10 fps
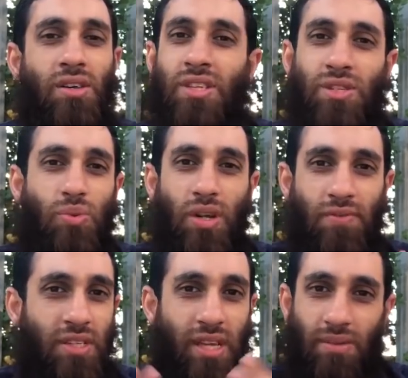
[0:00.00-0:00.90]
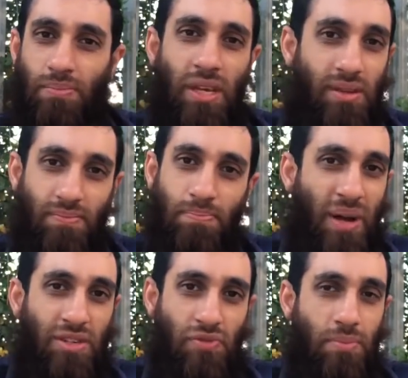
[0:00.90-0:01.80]
this would obviously be
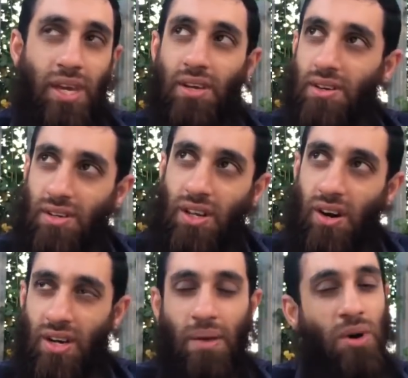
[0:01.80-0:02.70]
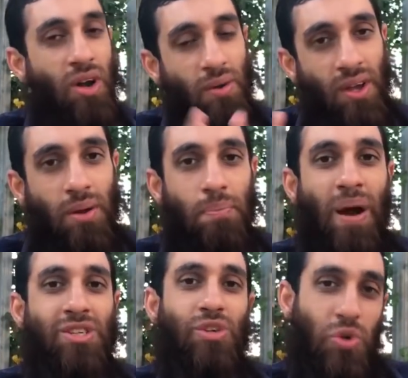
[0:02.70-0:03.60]
better for me, you know, get my
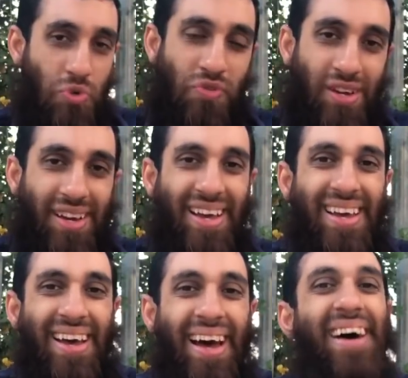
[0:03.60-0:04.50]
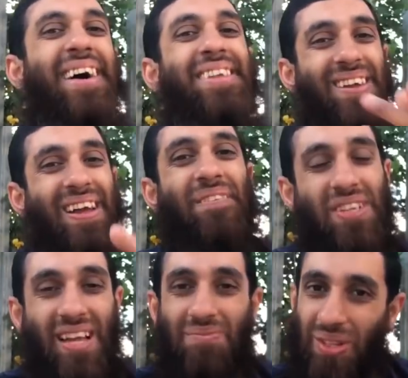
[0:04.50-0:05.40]
back to the groove. So look after
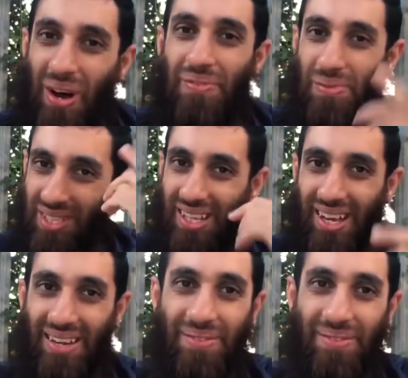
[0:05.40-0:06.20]
yourselves. Make dua for me. Sallallahu